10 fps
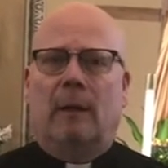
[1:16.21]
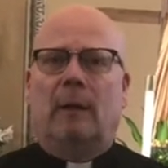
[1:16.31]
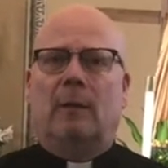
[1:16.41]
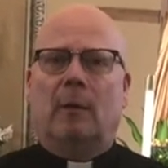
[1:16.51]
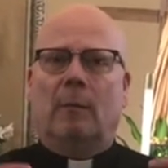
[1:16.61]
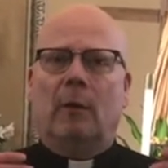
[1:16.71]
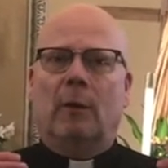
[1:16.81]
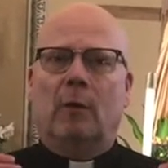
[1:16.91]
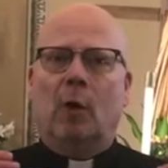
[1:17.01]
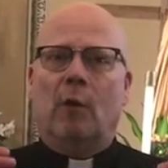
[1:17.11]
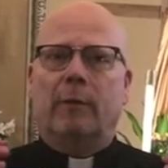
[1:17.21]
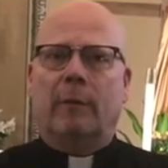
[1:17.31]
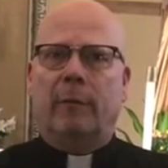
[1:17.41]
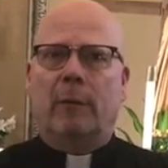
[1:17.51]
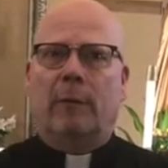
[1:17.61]
So I'm going to go over a
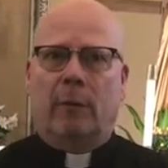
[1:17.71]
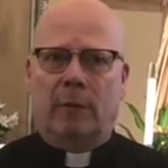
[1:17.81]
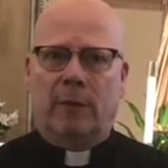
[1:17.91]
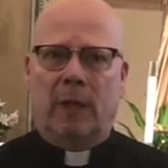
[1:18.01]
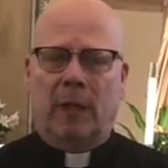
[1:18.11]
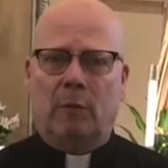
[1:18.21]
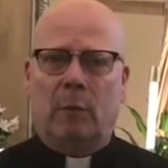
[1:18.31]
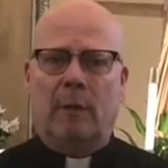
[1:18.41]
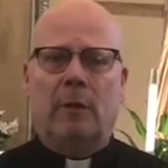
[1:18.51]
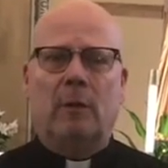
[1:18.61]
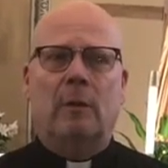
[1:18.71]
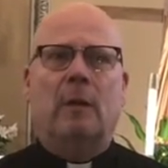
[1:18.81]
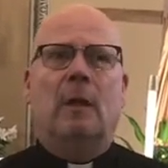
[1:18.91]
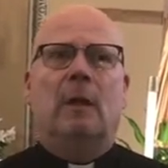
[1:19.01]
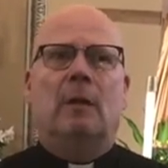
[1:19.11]
few of those things with you
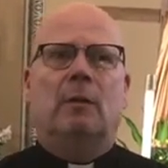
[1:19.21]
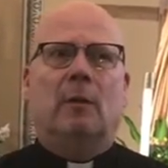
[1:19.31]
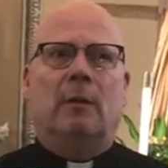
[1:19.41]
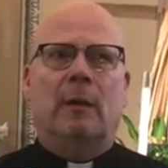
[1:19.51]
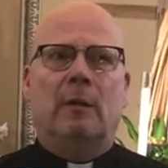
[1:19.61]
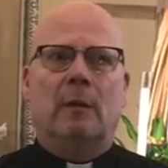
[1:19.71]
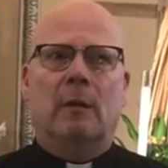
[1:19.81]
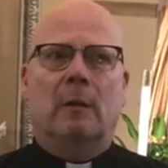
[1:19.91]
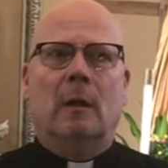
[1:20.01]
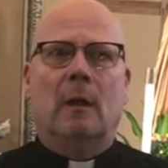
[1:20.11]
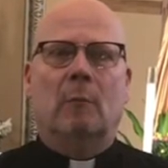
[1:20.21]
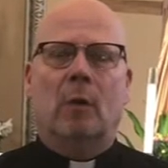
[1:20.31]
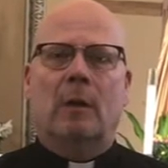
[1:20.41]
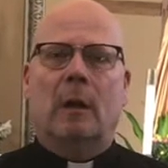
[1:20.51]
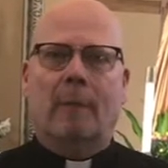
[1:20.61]
so that you're
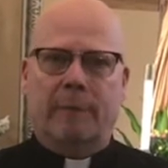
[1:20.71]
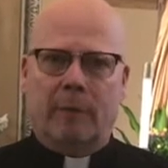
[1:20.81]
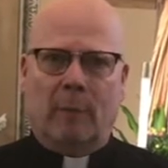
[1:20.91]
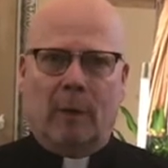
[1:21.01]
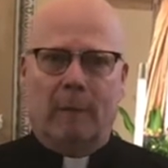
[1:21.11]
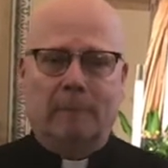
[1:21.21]
more comfortable.